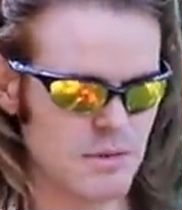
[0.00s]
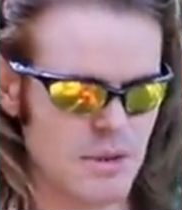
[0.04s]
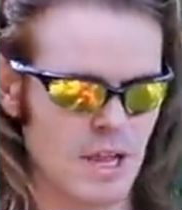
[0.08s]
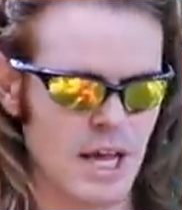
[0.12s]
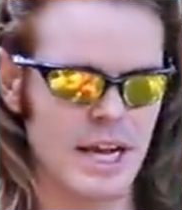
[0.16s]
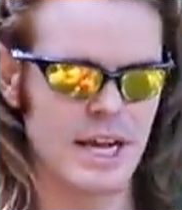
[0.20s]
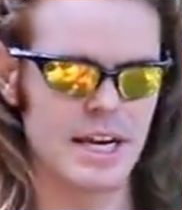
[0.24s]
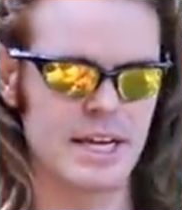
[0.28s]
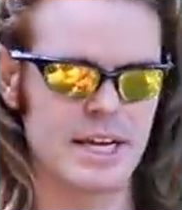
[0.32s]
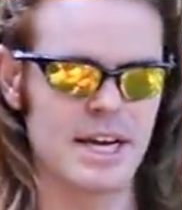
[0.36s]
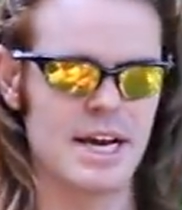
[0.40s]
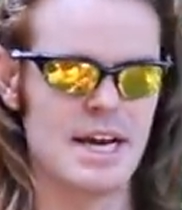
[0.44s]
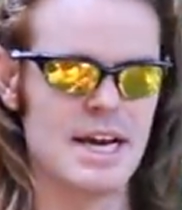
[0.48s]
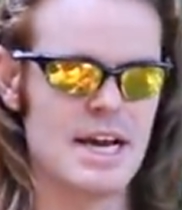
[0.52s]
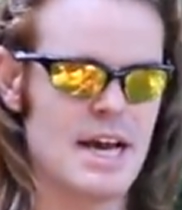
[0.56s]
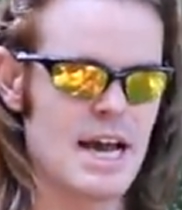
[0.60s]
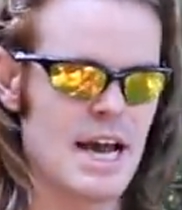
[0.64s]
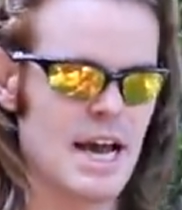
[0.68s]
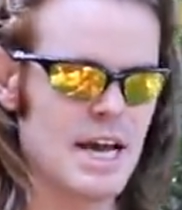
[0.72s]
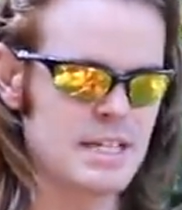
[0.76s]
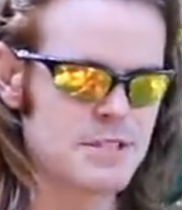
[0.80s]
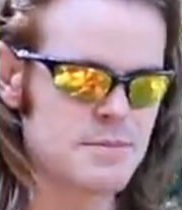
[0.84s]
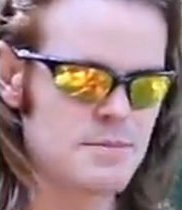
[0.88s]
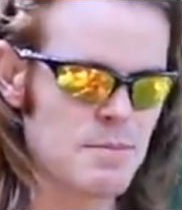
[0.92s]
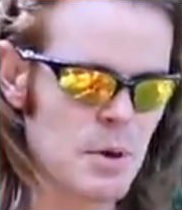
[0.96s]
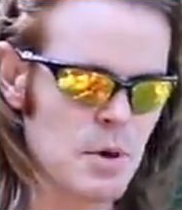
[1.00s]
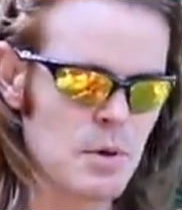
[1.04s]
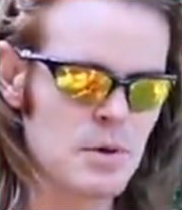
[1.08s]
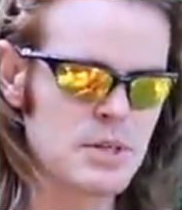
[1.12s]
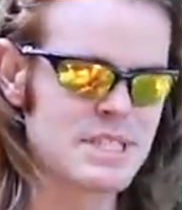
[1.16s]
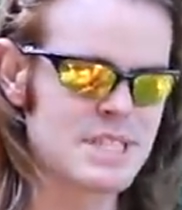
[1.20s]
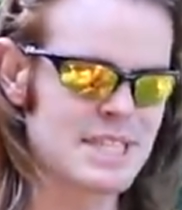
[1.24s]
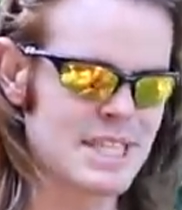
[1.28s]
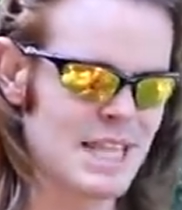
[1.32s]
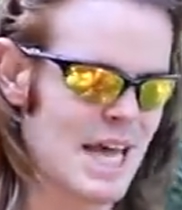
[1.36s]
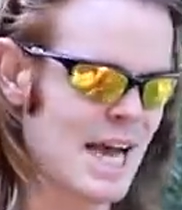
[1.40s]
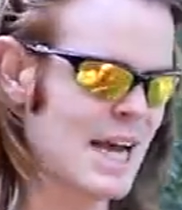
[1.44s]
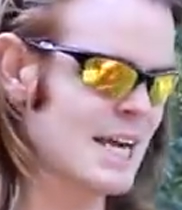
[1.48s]
Like, Hasbro
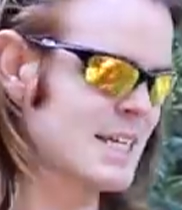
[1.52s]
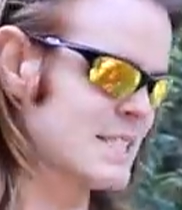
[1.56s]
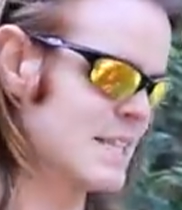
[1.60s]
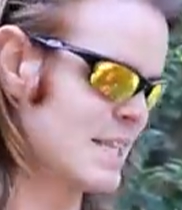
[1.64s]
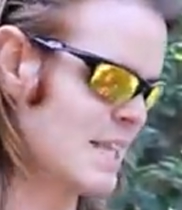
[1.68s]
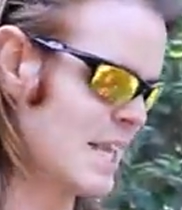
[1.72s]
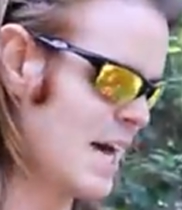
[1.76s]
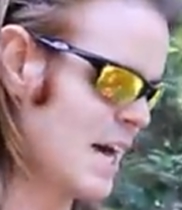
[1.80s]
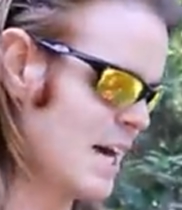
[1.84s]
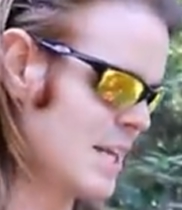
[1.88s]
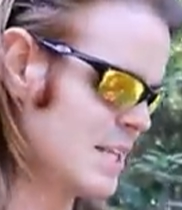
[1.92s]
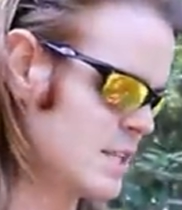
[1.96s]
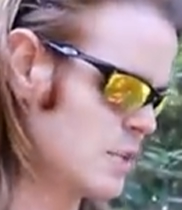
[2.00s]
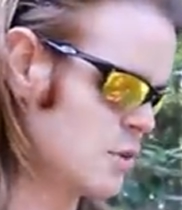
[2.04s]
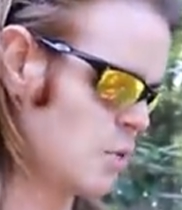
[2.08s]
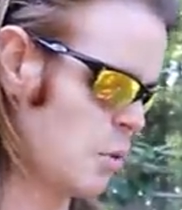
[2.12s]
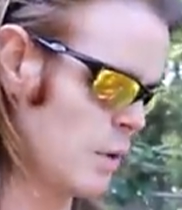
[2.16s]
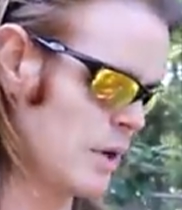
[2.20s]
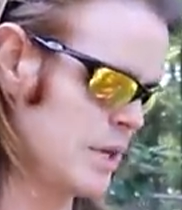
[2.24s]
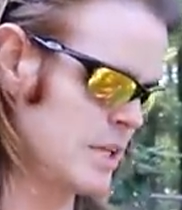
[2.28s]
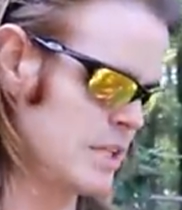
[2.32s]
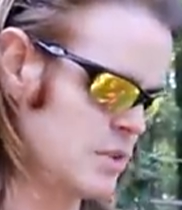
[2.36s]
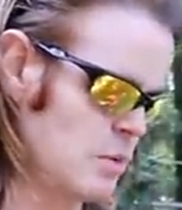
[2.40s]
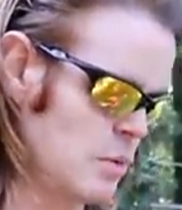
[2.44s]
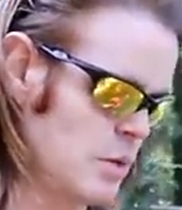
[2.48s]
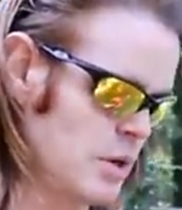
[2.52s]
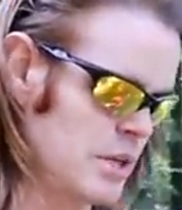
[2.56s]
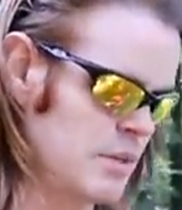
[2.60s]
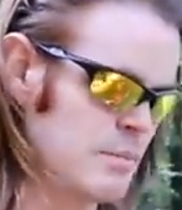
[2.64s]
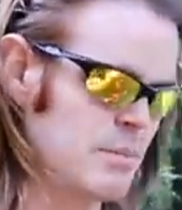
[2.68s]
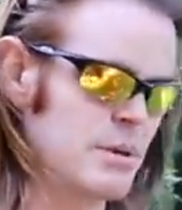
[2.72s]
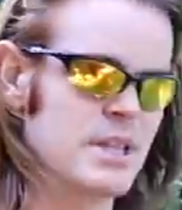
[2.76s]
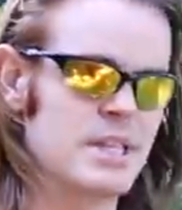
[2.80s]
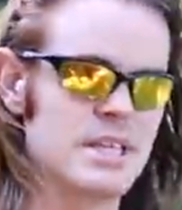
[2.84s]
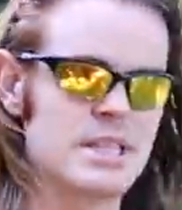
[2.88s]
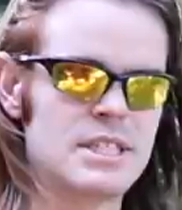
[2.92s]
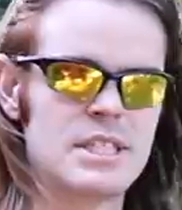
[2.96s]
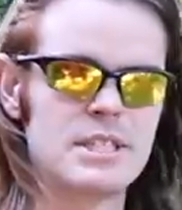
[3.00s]
has slacked a lot in twenty twenty,
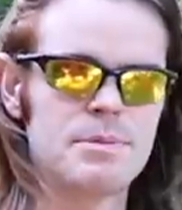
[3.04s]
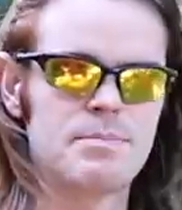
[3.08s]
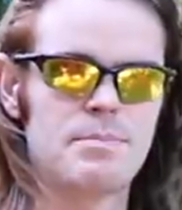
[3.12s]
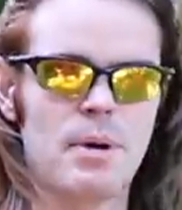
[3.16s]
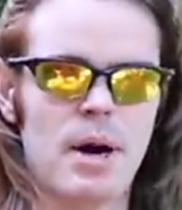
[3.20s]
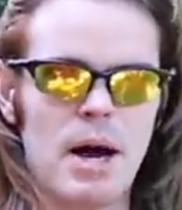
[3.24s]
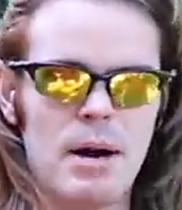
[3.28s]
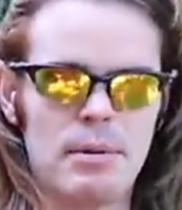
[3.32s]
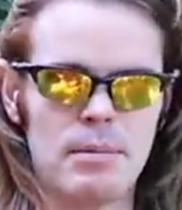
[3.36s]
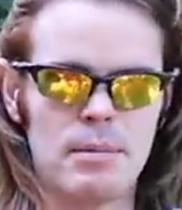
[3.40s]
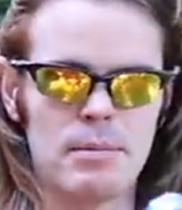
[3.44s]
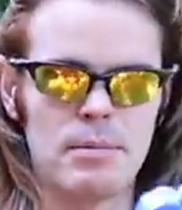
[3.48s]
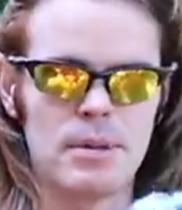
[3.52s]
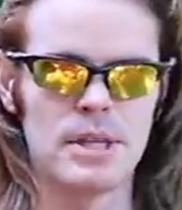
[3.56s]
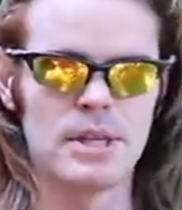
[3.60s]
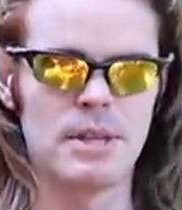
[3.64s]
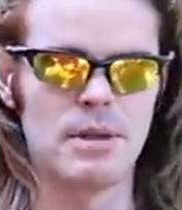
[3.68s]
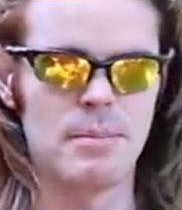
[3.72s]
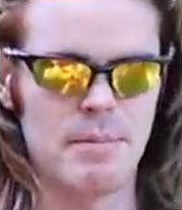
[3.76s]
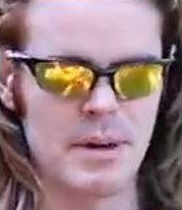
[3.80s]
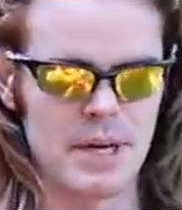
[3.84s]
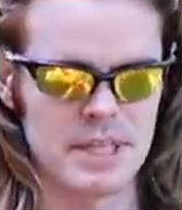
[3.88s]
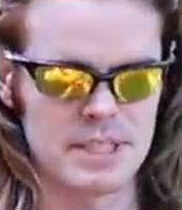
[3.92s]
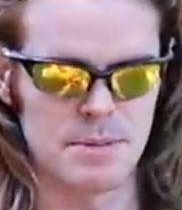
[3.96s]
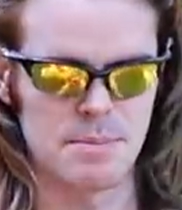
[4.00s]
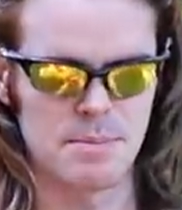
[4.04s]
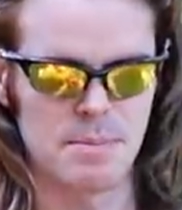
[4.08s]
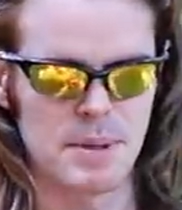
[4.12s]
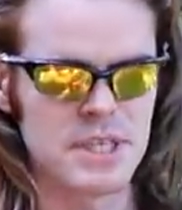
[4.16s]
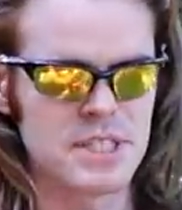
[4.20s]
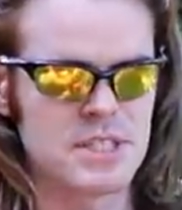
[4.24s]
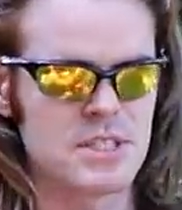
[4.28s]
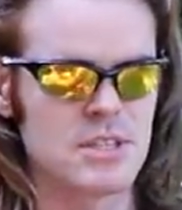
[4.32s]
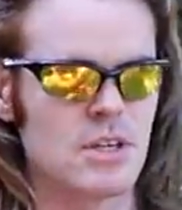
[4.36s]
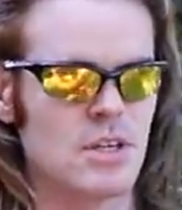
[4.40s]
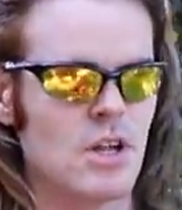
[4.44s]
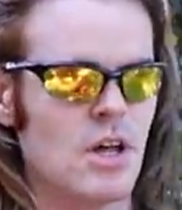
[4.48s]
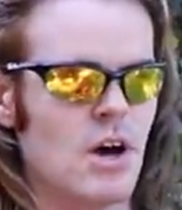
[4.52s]
but this is probably the best
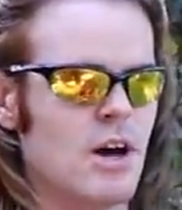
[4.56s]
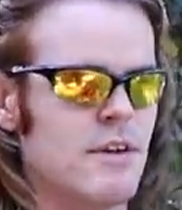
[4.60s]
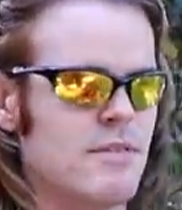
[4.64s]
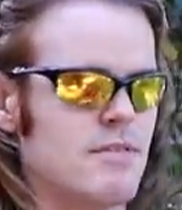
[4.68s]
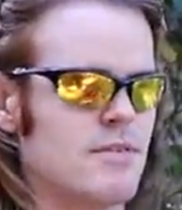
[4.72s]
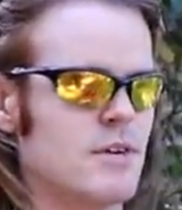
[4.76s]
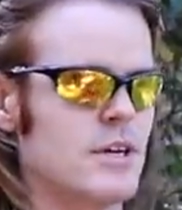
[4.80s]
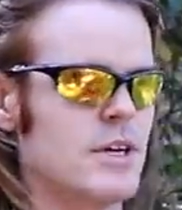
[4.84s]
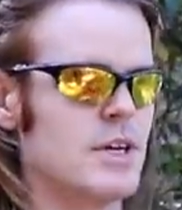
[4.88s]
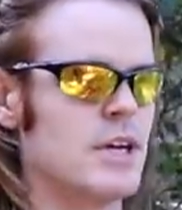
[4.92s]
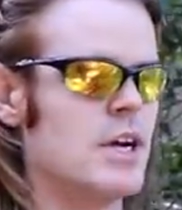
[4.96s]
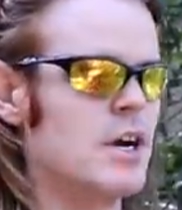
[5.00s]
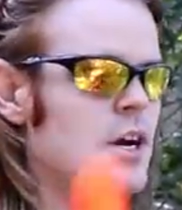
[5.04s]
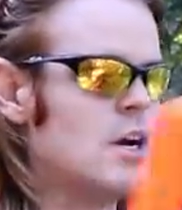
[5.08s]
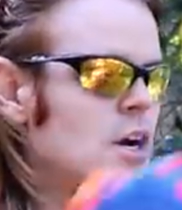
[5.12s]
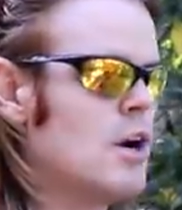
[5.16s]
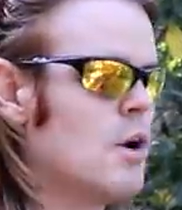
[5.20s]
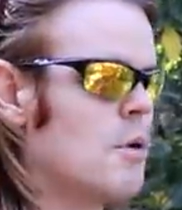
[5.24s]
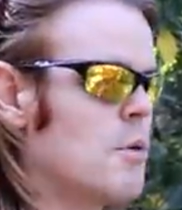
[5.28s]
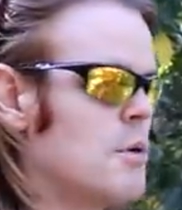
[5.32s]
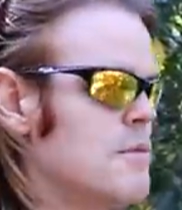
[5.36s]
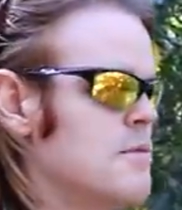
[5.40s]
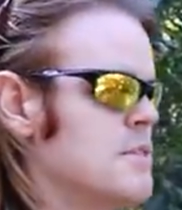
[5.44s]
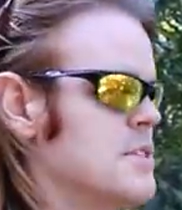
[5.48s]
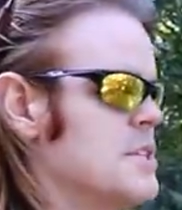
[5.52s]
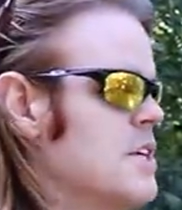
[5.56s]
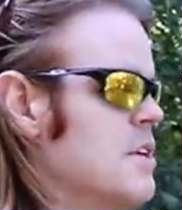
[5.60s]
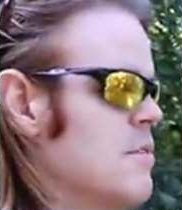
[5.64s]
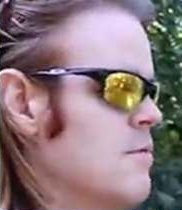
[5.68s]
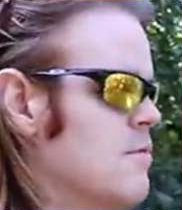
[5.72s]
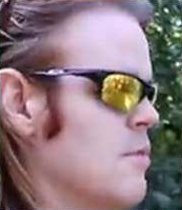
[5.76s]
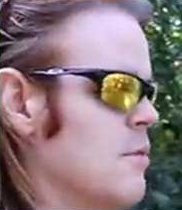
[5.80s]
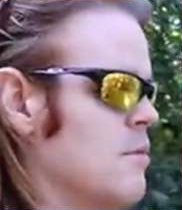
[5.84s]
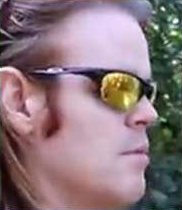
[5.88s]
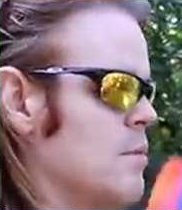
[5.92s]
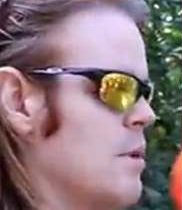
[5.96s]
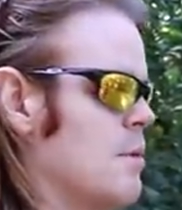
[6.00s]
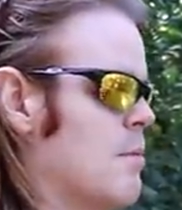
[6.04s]
pistol offering we've seen
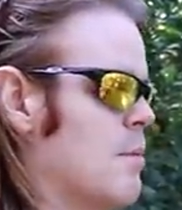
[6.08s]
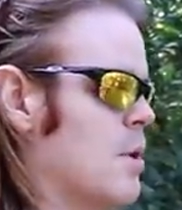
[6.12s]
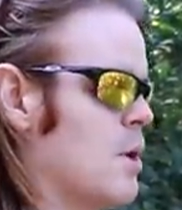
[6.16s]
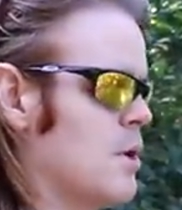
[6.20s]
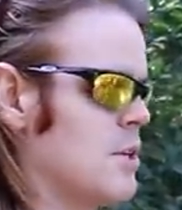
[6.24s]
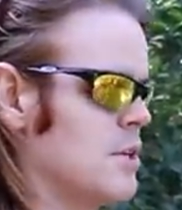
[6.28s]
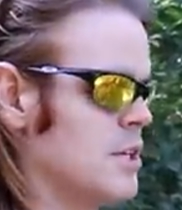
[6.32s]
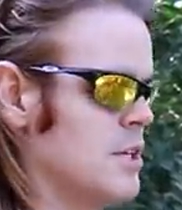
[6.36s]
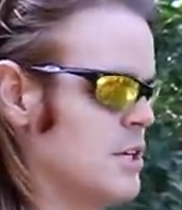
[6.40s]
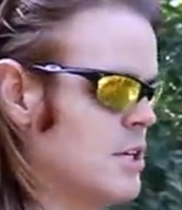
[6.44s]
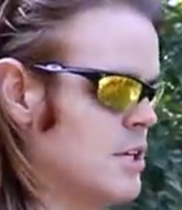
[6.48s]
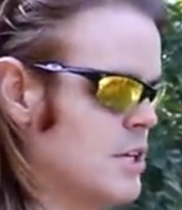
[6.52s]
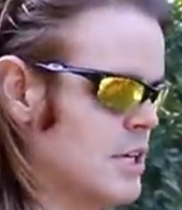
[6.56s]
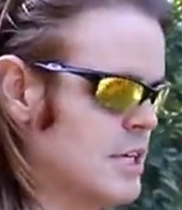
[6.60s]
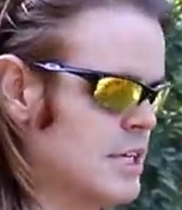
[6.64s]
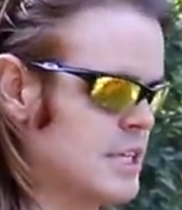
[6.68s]
from them all year.